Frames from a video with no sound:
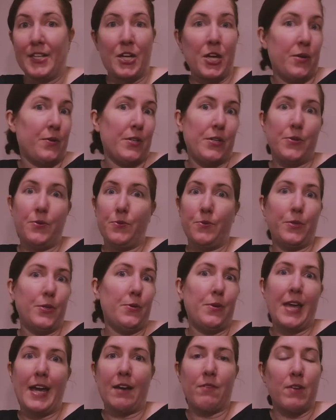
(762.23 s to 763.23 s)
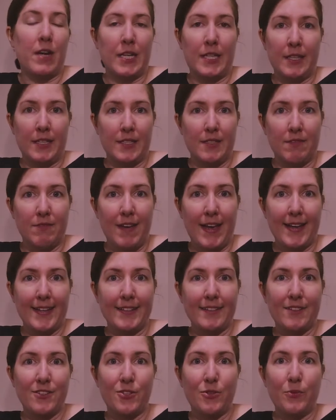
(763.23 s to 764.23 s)
no, you can't run in this
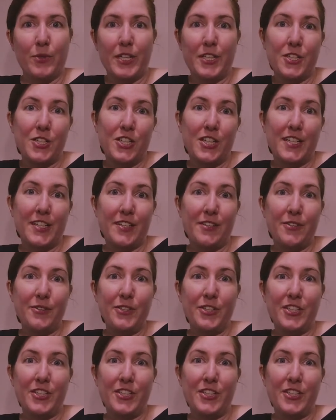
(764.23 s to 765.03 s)
event. So what did she do?